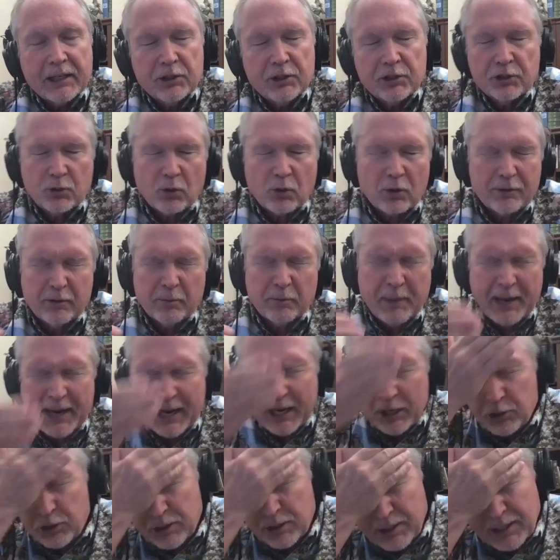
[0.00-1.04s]
just sort of
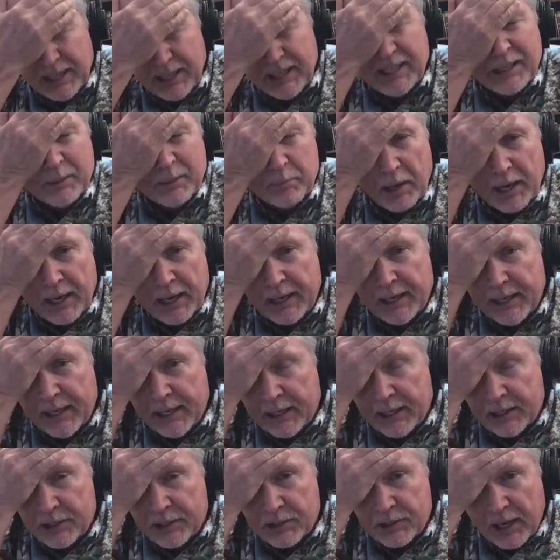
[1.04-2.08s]
imagine hitting my
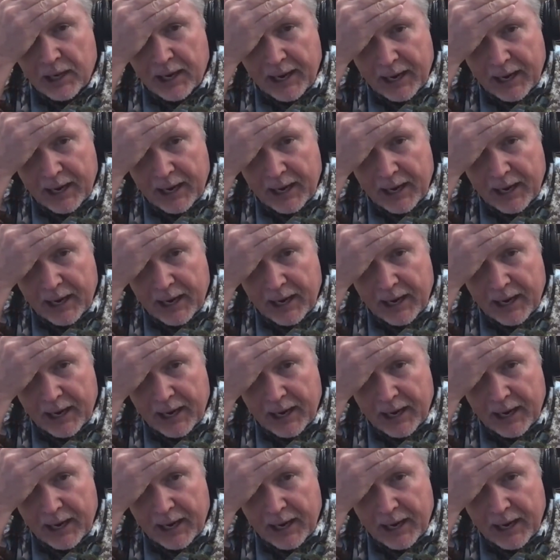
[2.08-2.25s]
head and said,